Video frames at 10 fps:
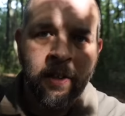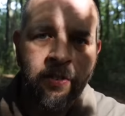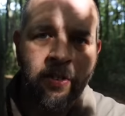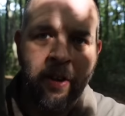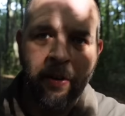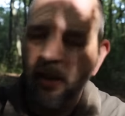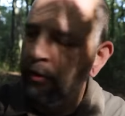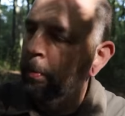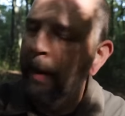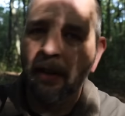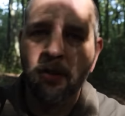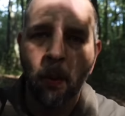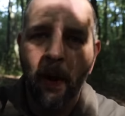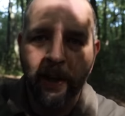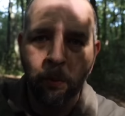So there it is, all packed
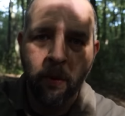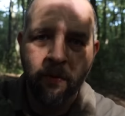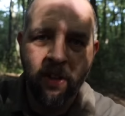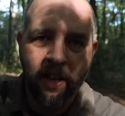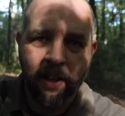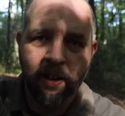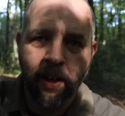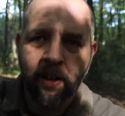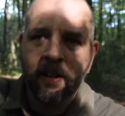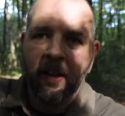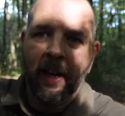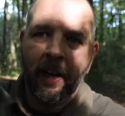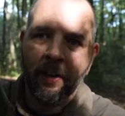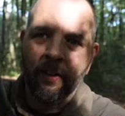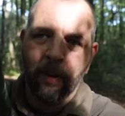away with the inner
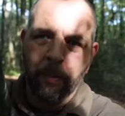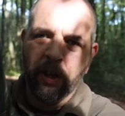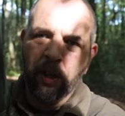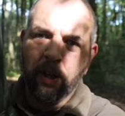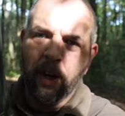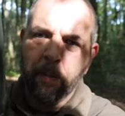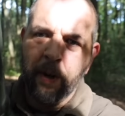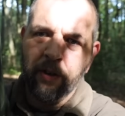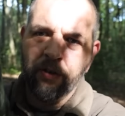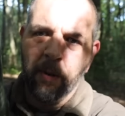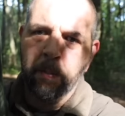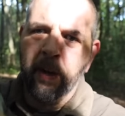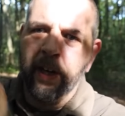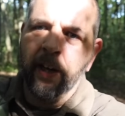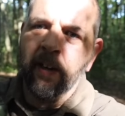and I probably could have done a better job
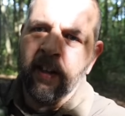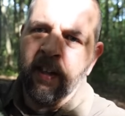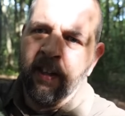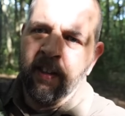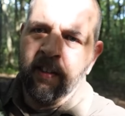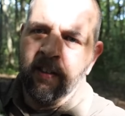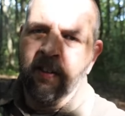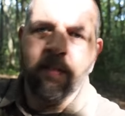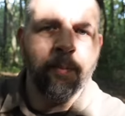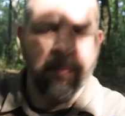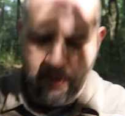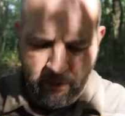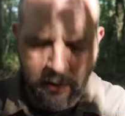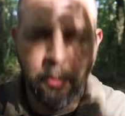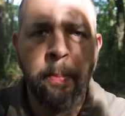but it
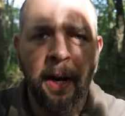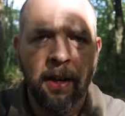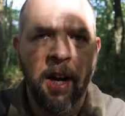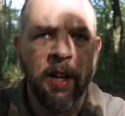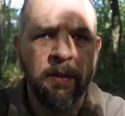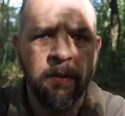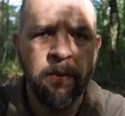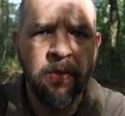definitely would pack down even